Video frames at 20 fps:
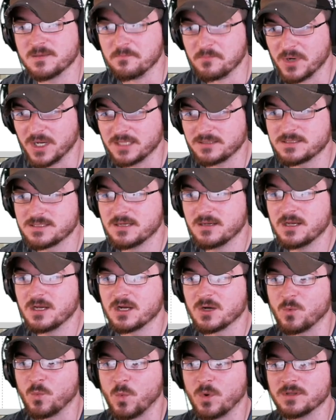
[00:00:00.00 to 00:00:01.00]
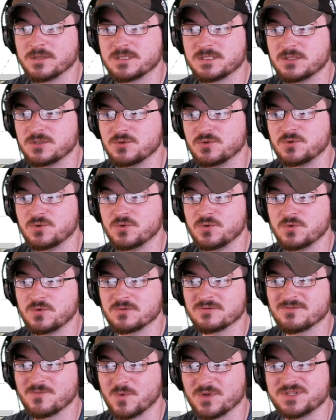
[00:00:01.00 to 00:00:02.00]
but once you
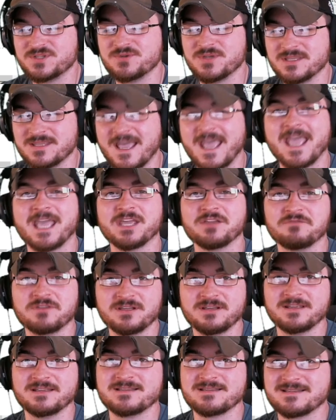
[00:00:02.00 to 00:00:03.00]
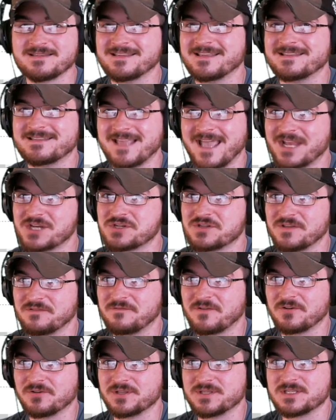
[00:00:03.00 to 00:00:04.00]
once you get the hang of it, it's it's actually
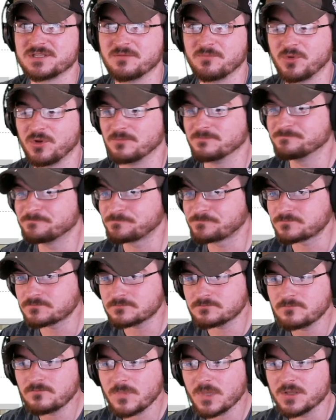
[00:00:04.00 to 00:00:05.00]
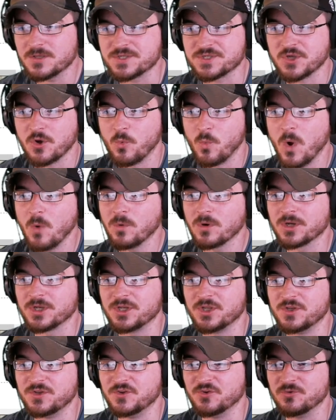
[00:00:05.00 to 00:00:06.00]
fairly simple. So what we're
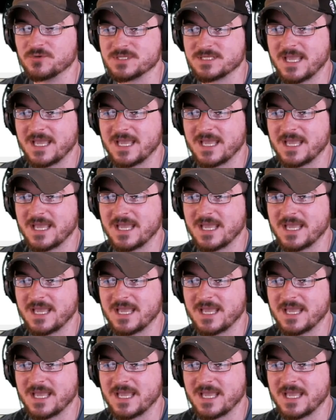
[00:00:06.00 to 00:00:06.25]
gonna do is